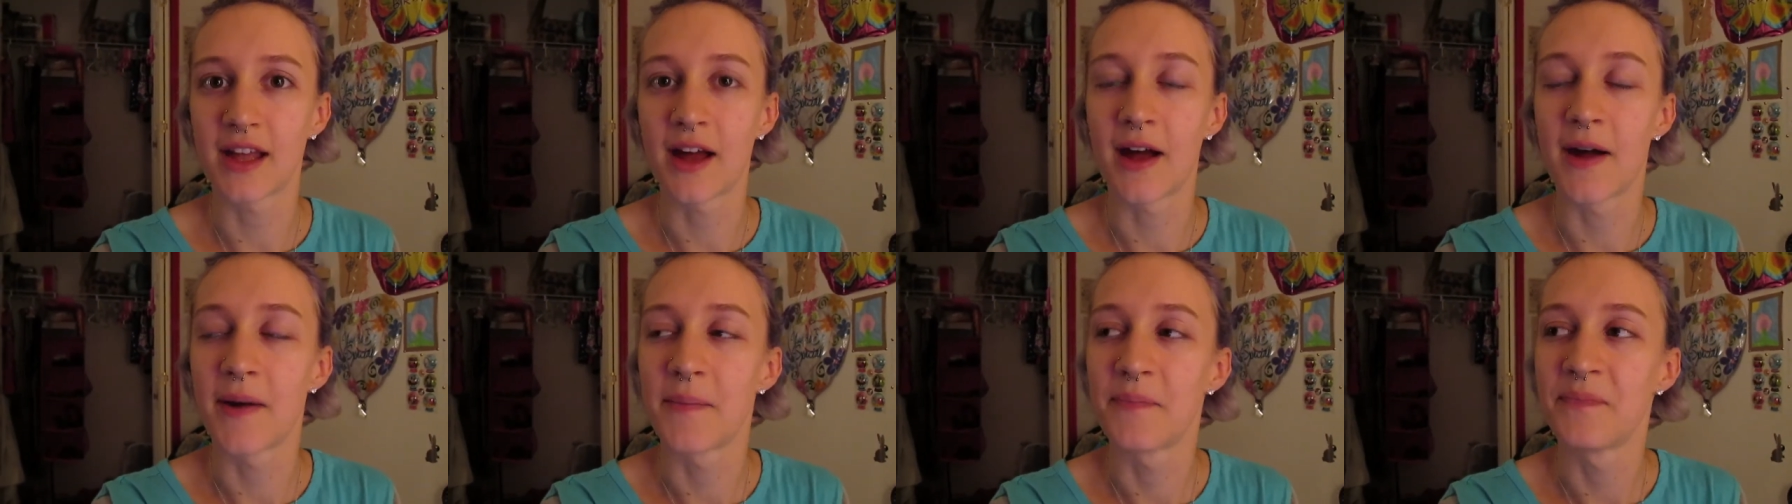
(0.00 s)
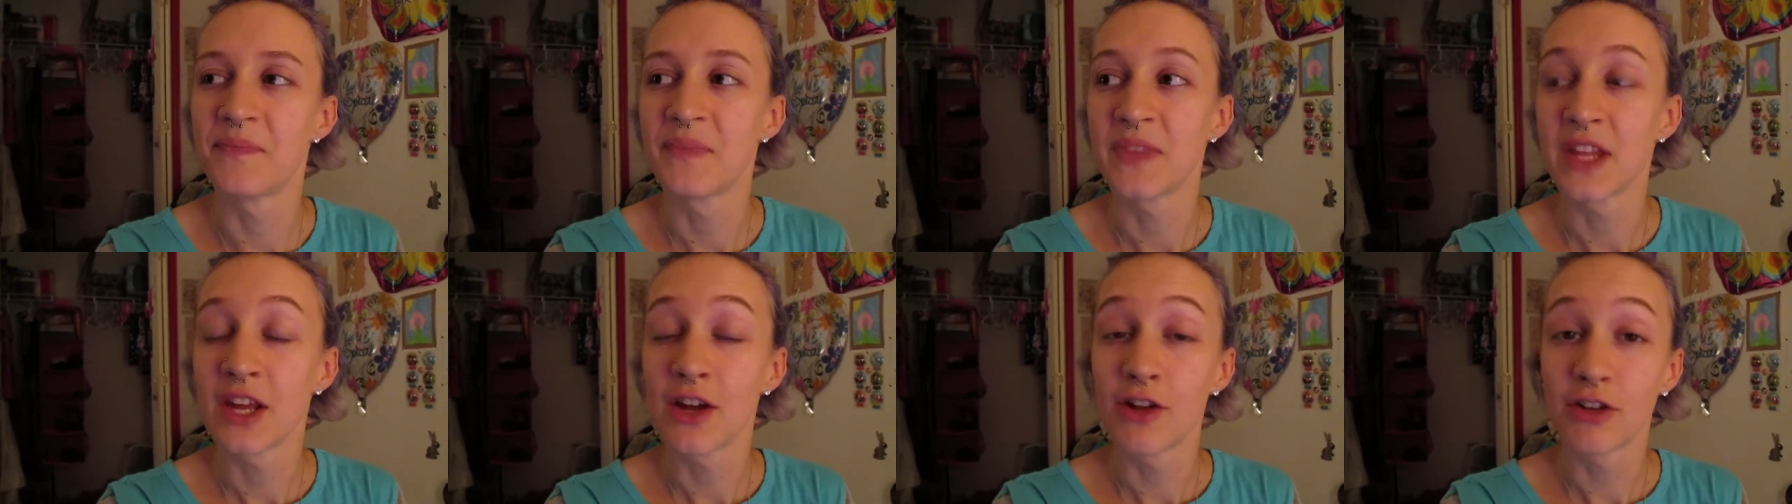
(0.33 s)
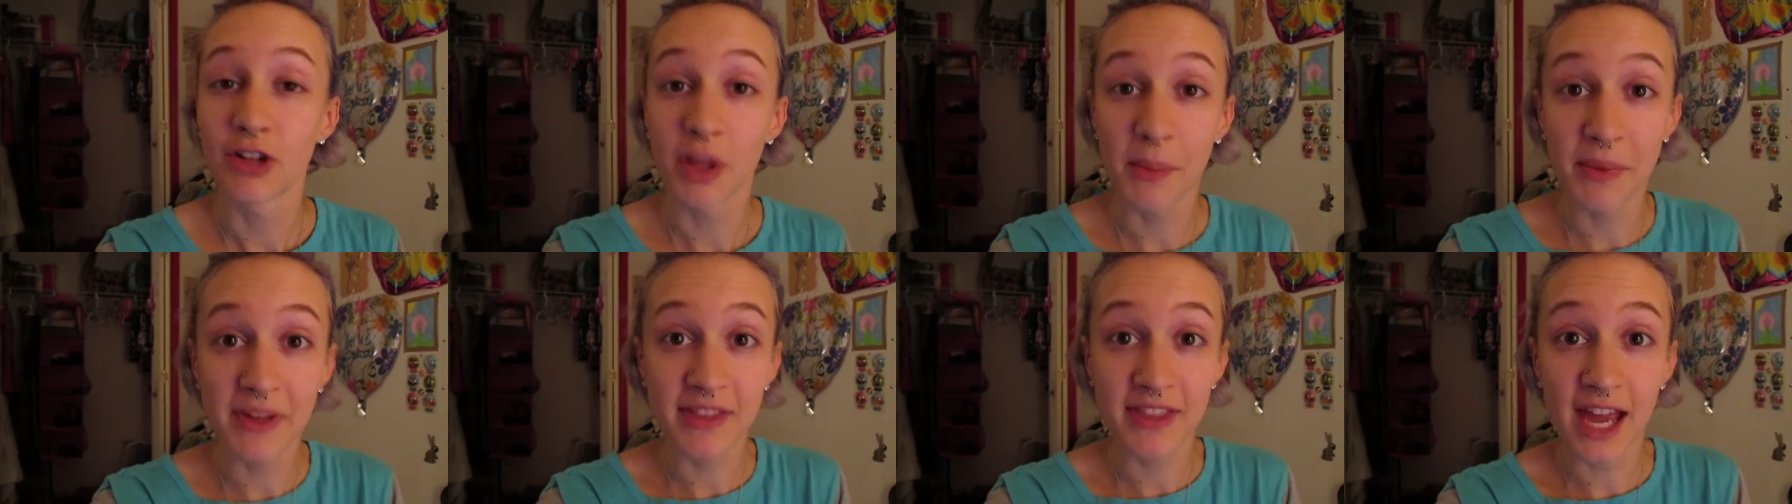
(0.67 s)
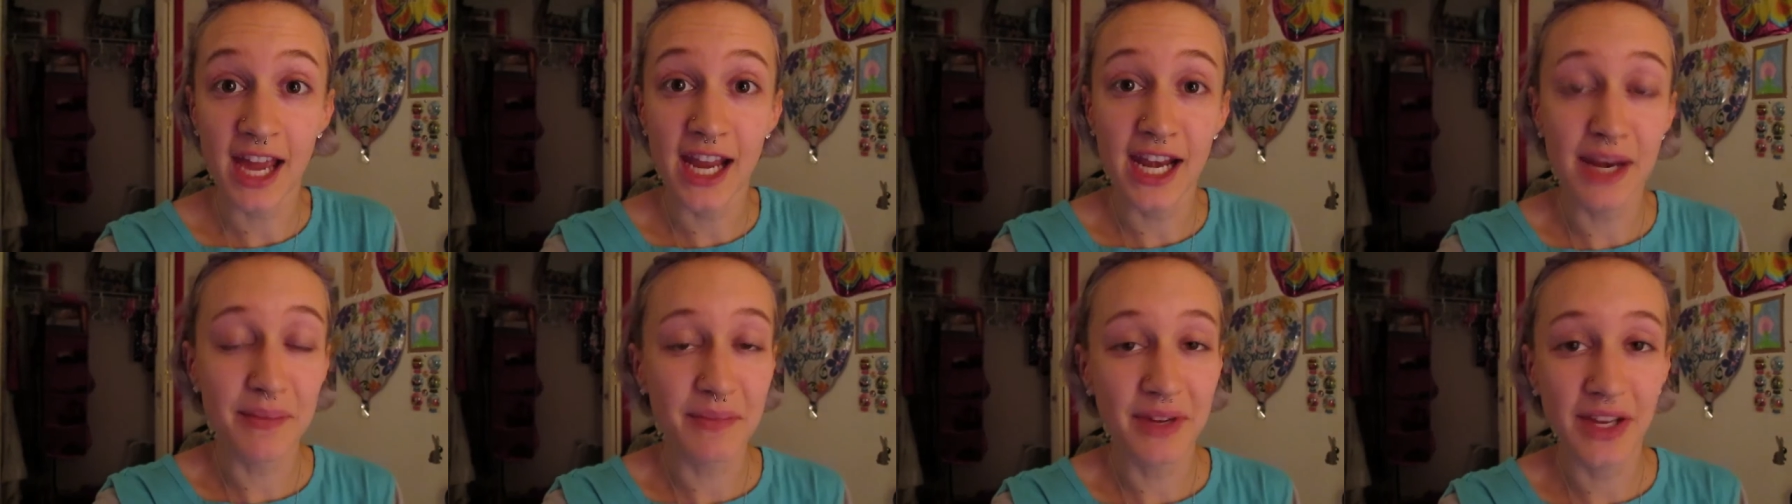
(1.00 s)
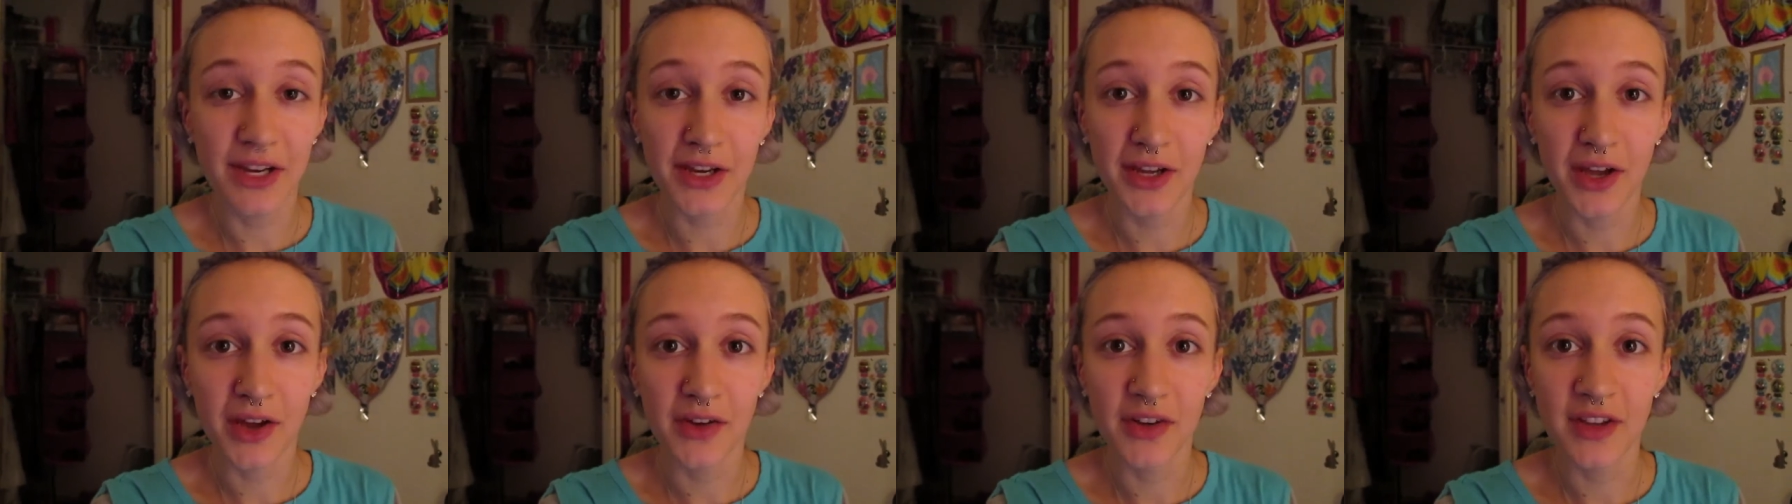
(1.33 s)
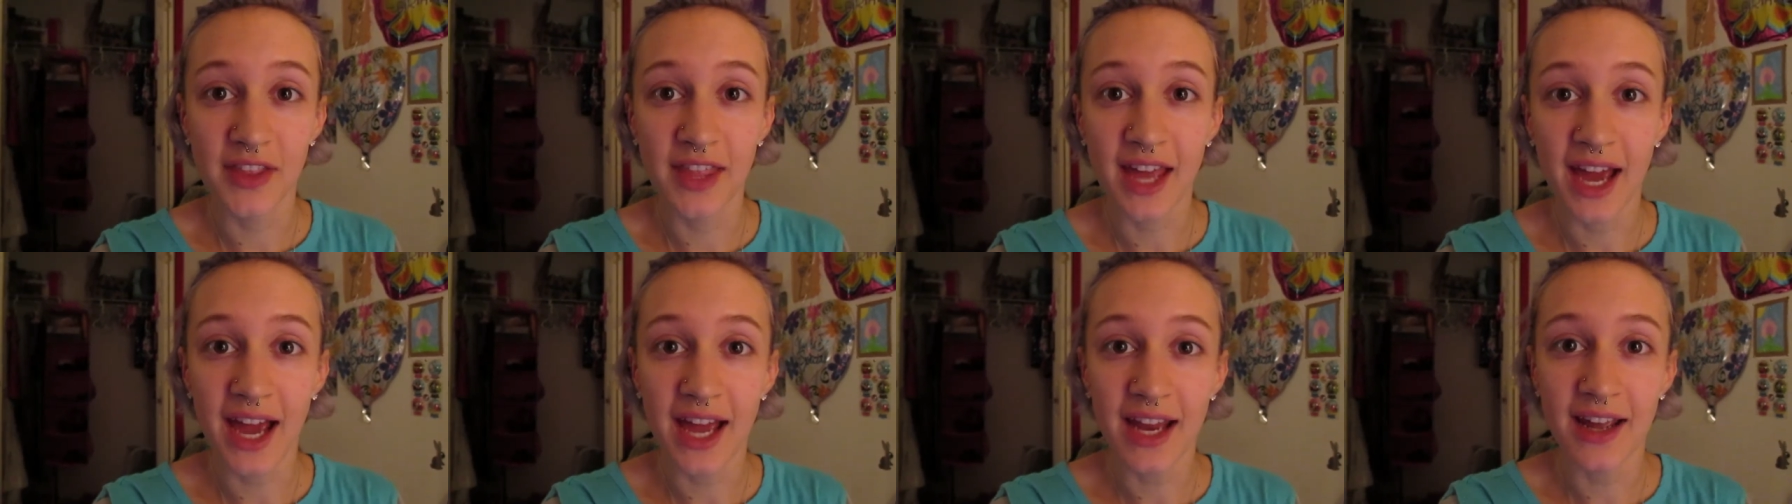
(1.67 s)
Um, so I'm excited. I'm going to go do
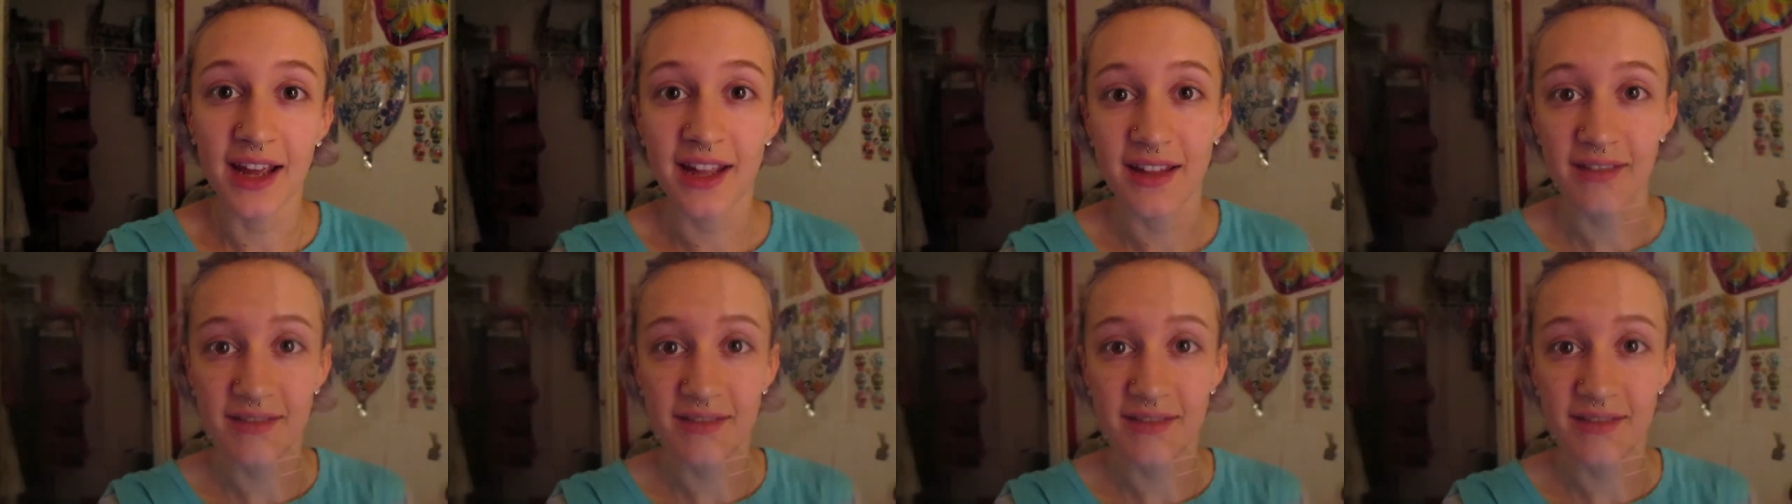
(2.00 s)
that.